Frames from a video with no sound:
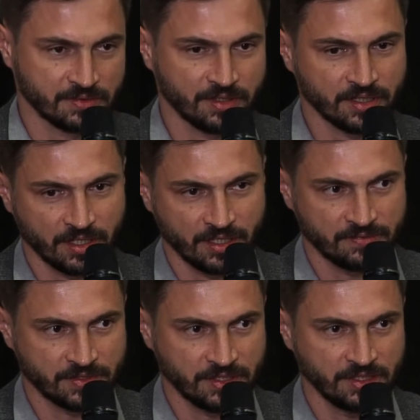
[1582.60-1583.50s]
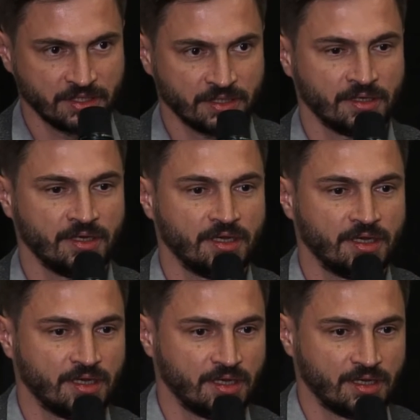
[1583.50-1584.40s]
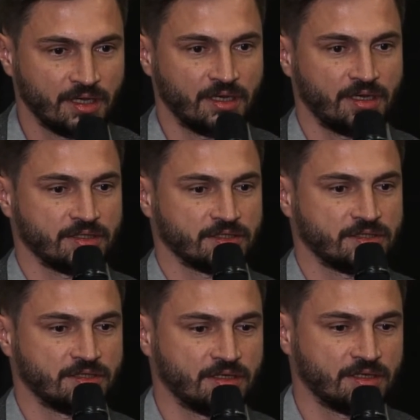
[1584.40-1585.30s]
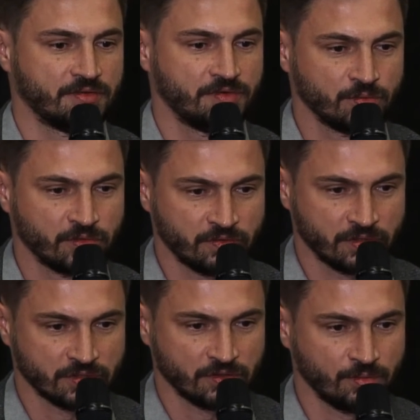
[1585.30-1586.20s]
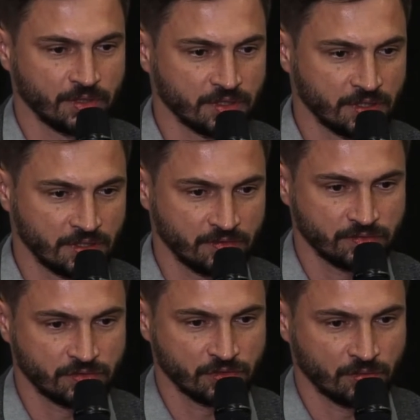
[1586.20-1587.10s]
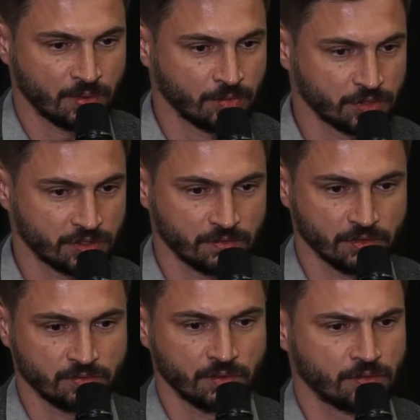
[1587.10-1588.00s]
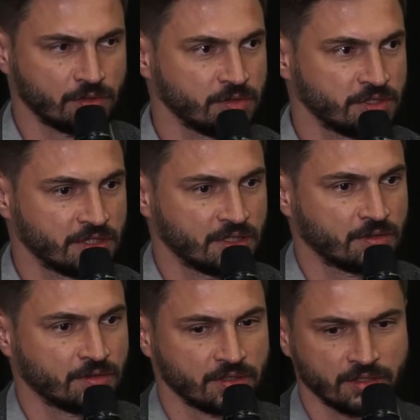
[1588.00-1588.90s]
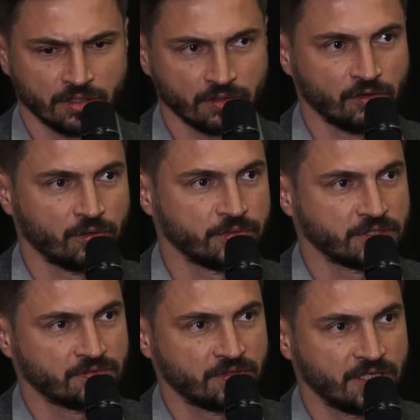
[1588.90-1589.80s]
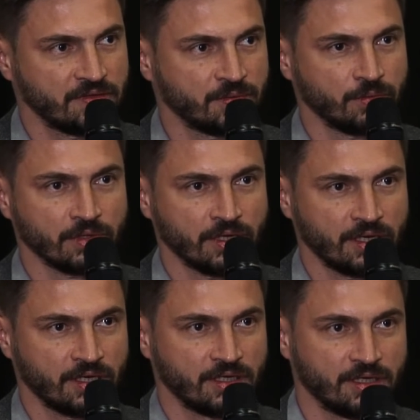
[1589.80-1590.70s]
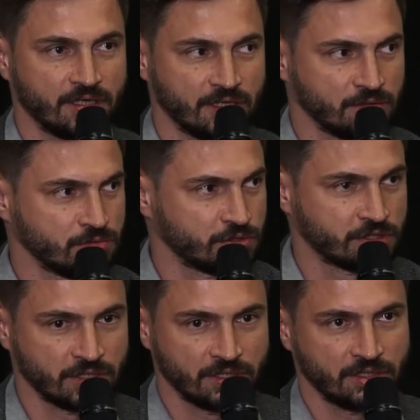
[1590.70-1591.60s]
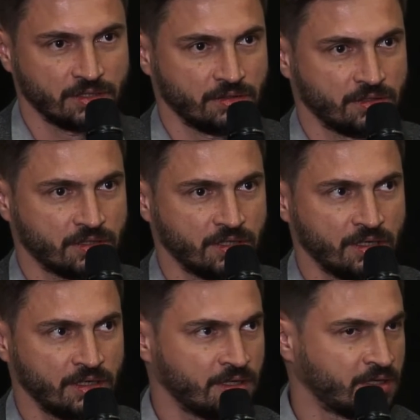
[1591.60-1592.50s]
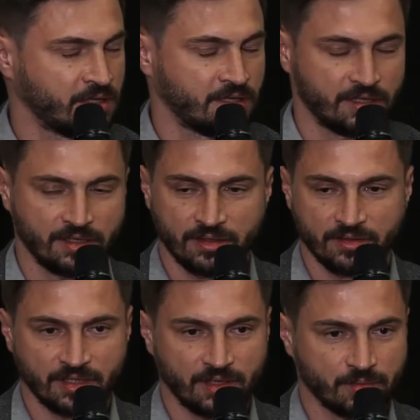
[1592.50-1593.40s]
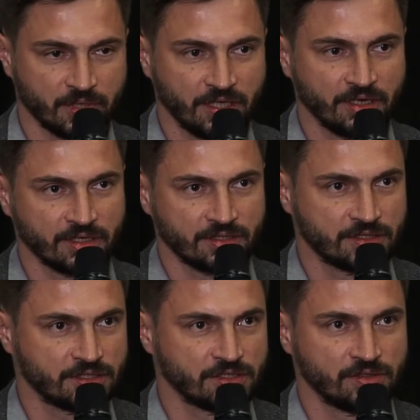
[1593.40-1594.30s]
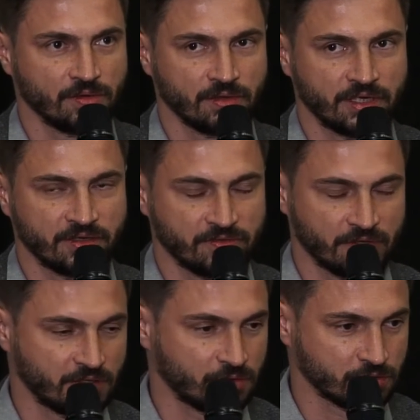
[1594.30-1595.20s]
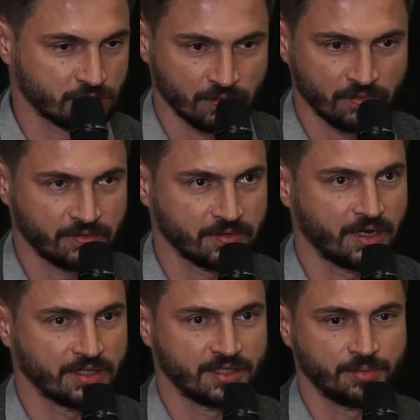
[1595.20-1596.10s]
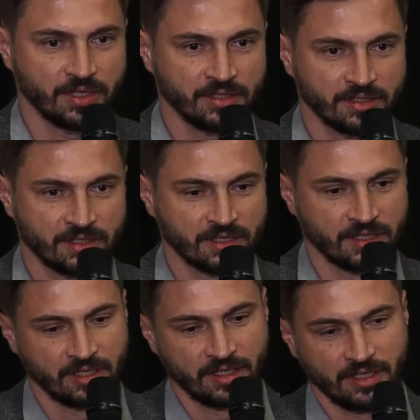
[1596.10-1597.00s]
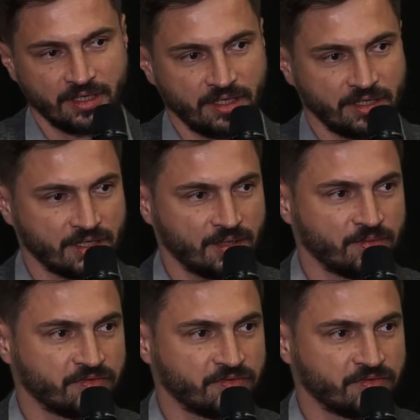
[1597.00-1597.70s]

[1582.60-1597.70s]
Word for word: by the time we started working on our project, there was already the project known as Kiev City, designed in 2007 or 2008, I believe, when the real estate was skyrocketing in prices